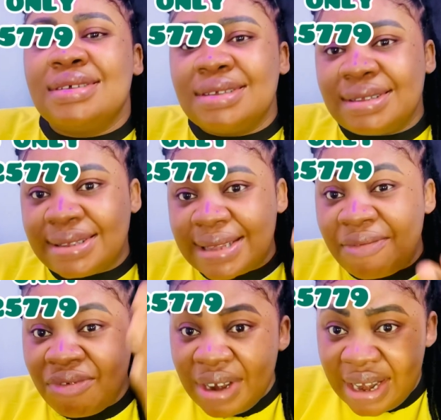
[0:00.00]

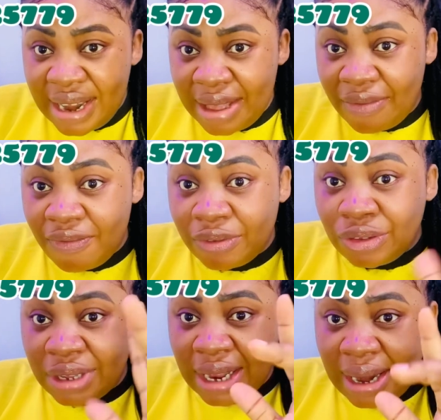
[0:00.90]
7 leaves
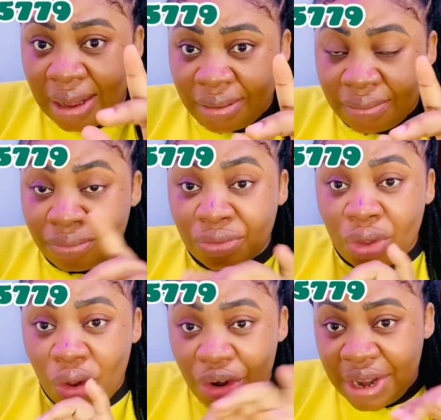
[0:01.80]
together
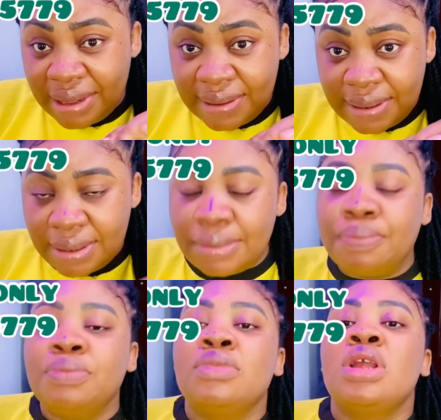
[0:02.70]
on it.
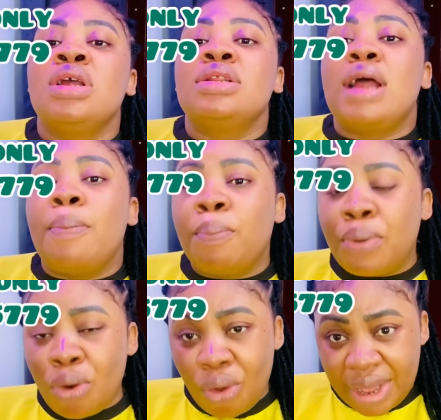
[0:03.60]
Now
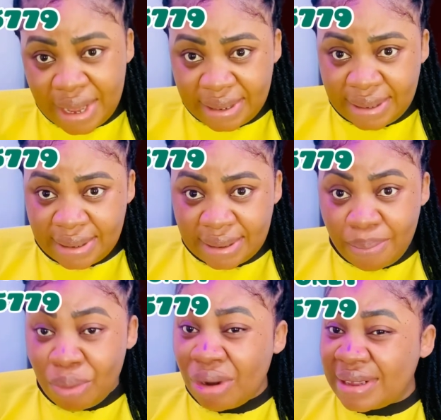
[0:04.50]
plug
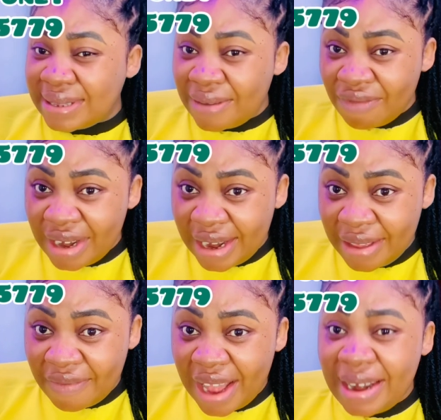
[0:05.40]
the 7
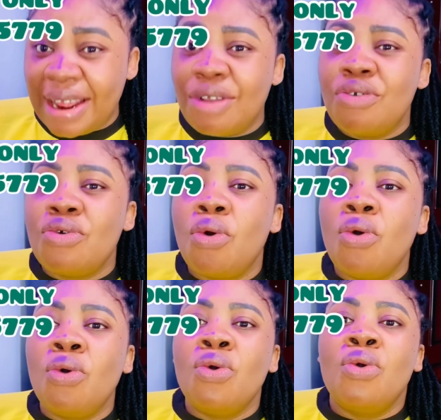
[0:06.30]
leaves, and then go
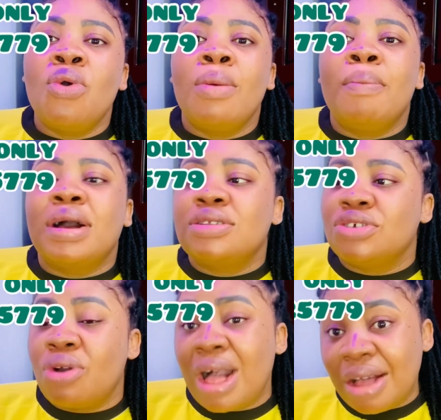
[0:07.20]
back to
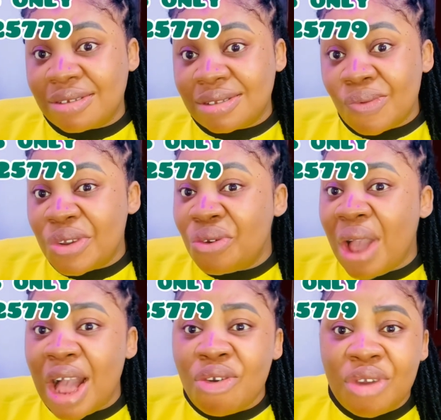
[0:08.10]
your house. When you
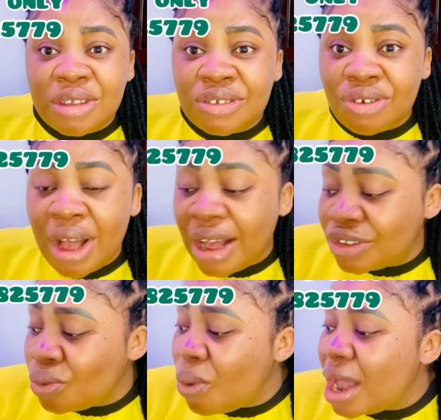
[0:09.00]
are going to your
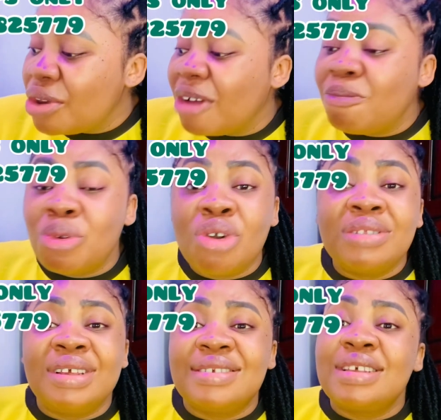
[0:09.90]
house, while you have
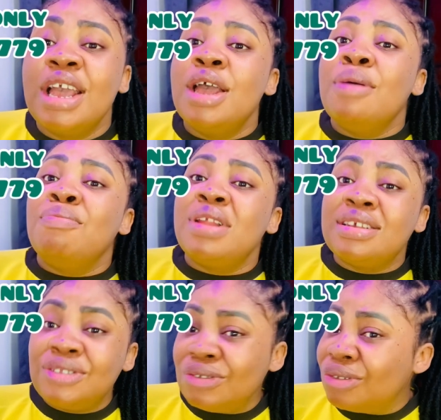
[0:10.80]
plugged this,
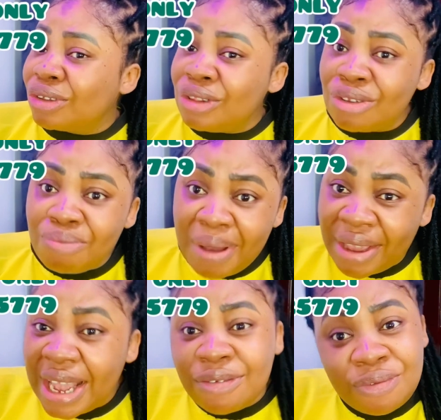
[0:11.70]
please do not look
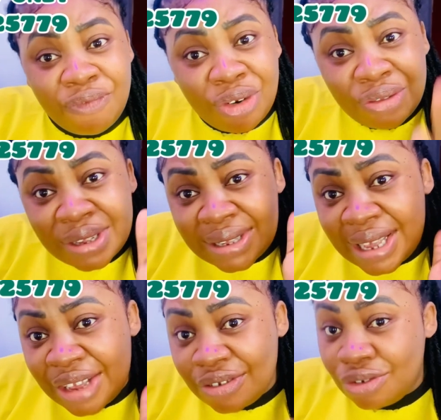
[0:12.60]
back. You have to follow this
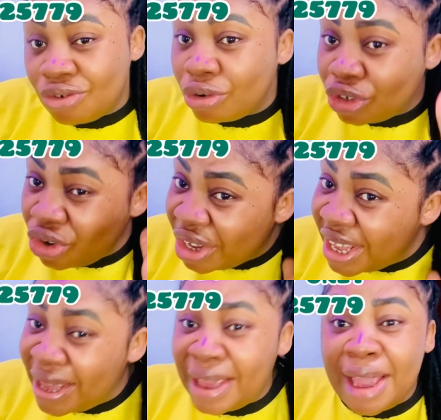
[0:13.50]
instruction
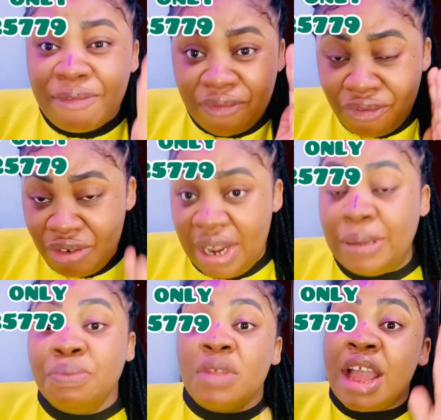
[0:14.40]
carefully
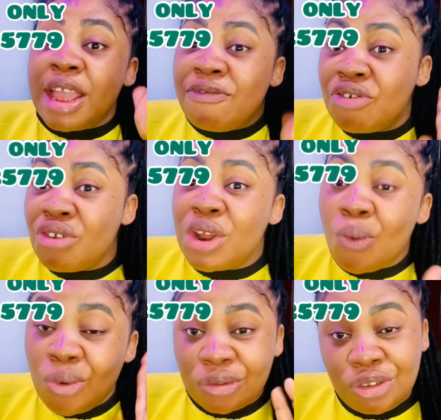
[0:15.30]
if you really
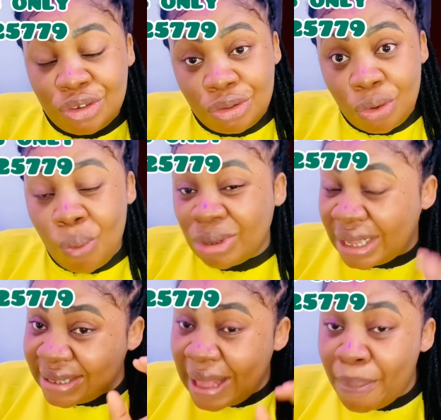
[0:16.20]
want to know what
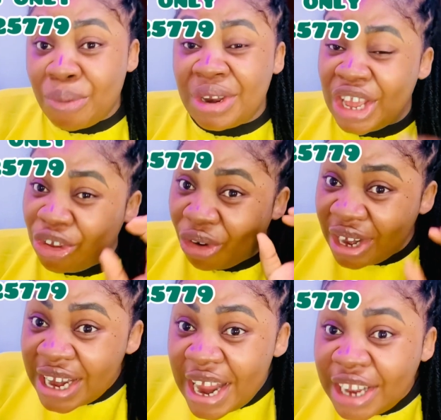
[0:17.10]
has happened in your
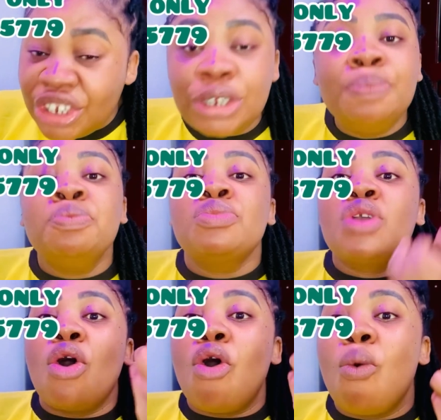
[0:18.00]
lineage,
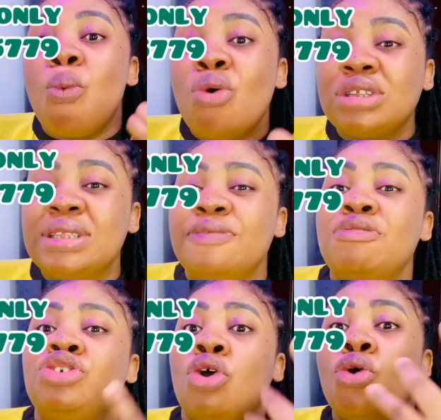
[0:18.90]
or what the
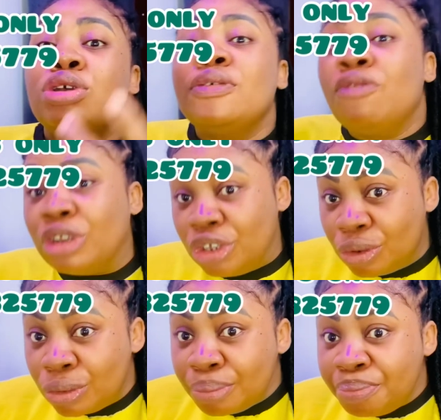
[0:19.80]
future holds for you,